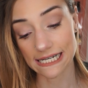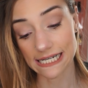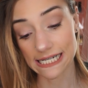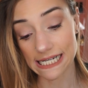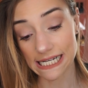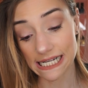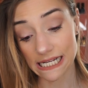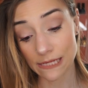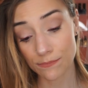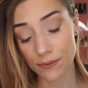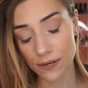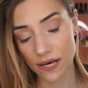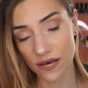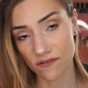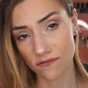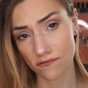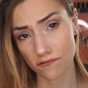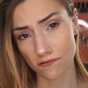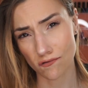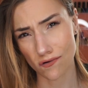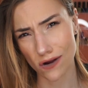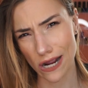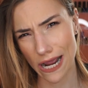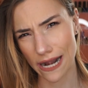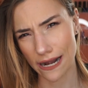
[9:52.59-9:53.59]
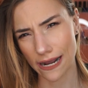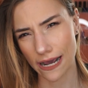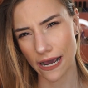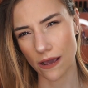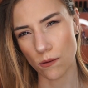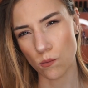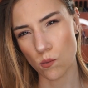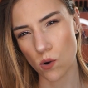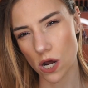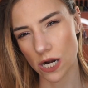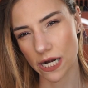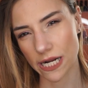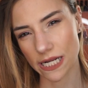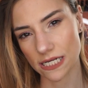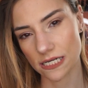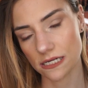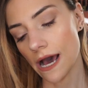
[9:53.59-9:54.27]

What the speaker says: deep of a red I wanted.